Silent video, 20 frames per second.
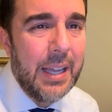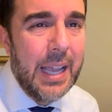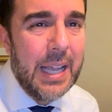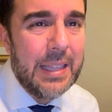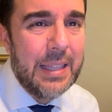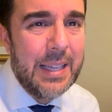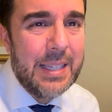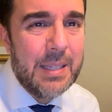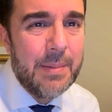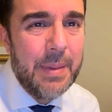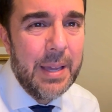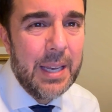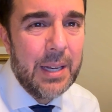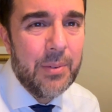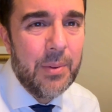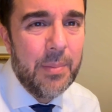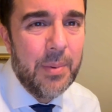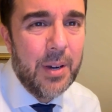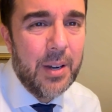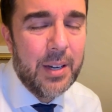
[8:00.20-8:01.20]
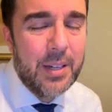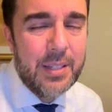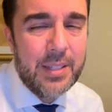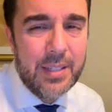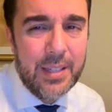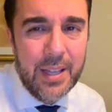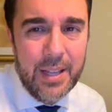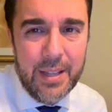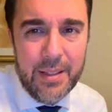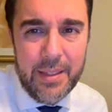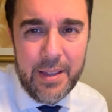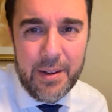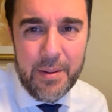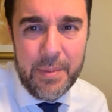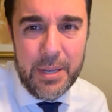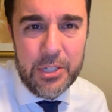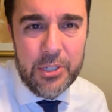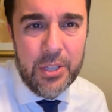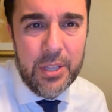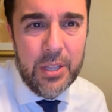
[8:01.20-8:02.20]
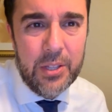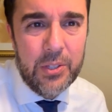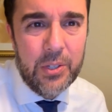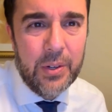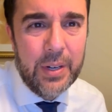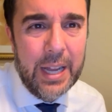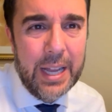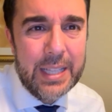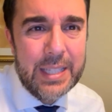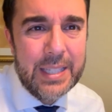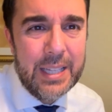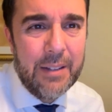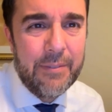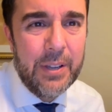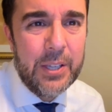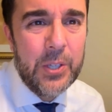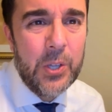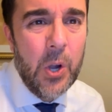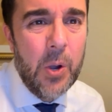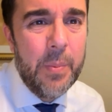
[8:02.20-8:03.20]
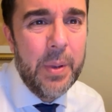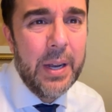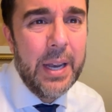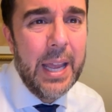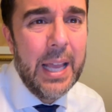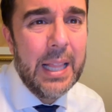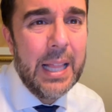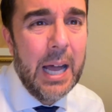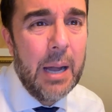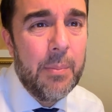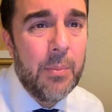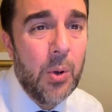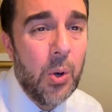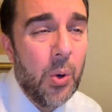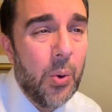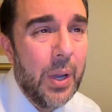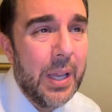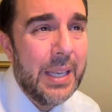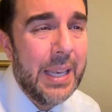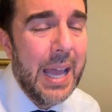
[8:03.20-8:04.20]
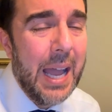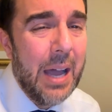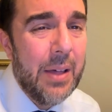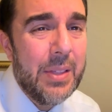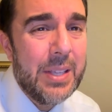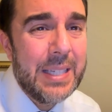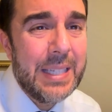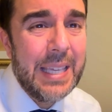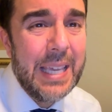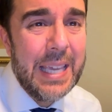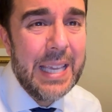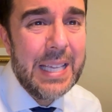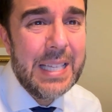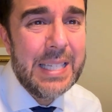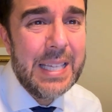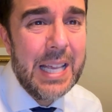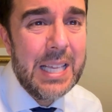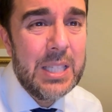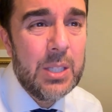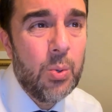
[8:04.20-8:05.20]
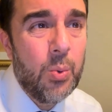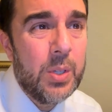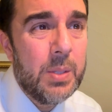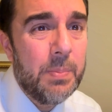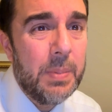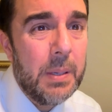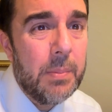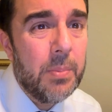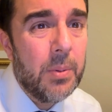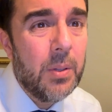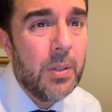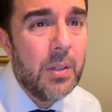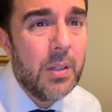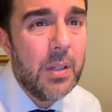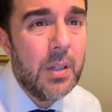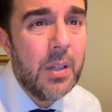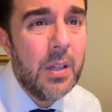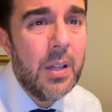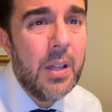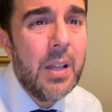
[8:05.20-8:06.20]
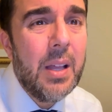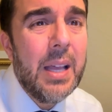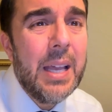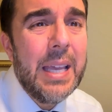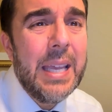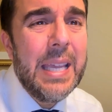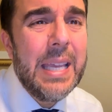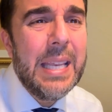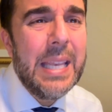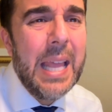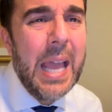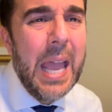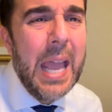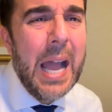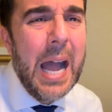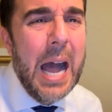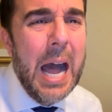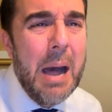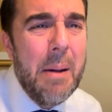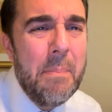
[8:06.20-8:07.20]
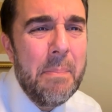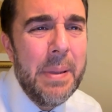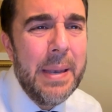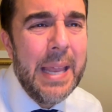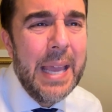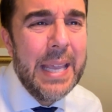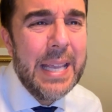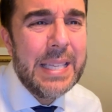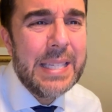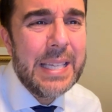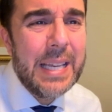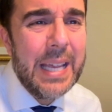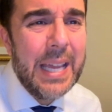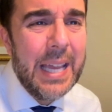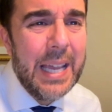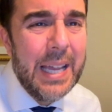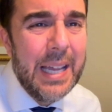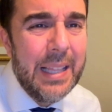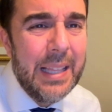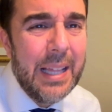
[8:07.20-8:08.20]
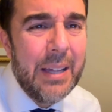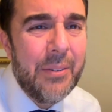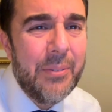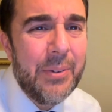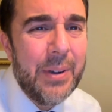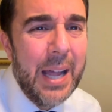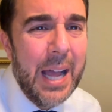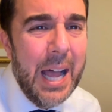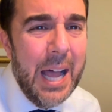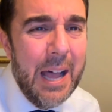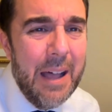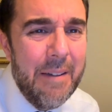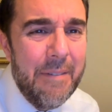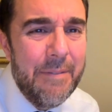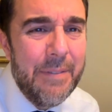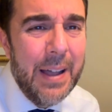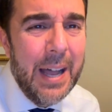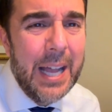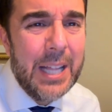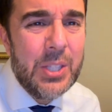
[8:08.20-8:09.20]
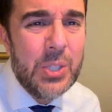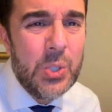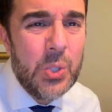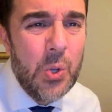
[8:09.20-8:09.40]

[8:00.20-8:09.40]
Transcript: anti-Semitic remarks that are mentioned in the Torah itself. Yomer el amo, and now this king says to his people, Hine am bnei rav